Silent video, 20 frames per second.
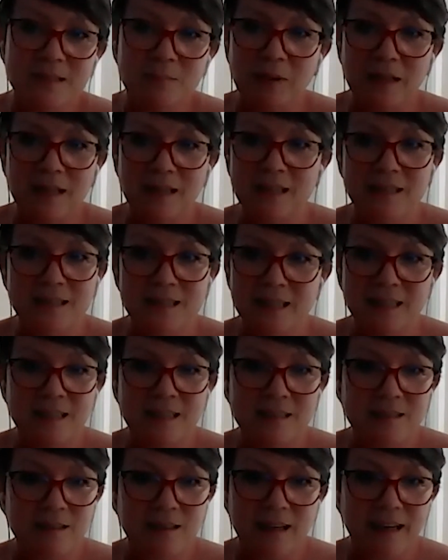being
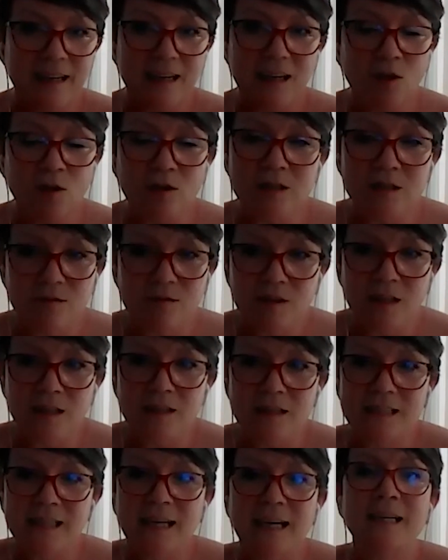seen in lots of the
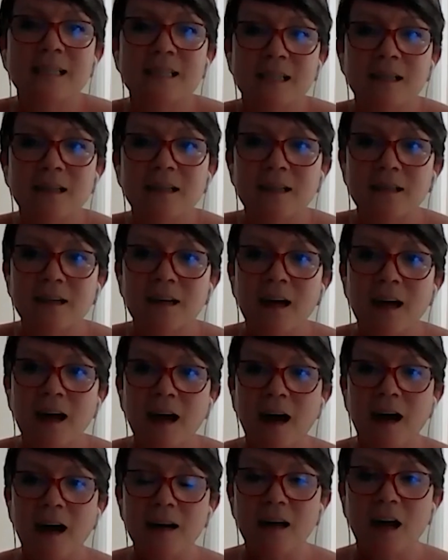other data,
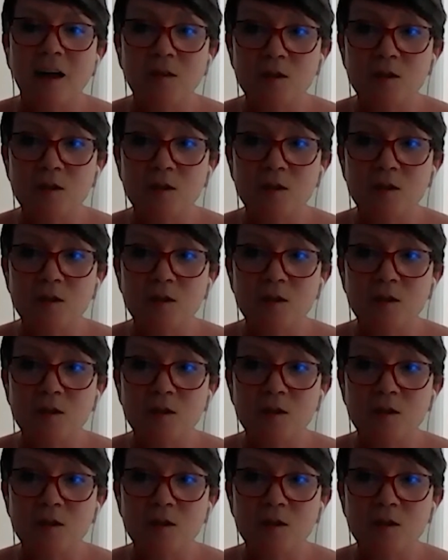and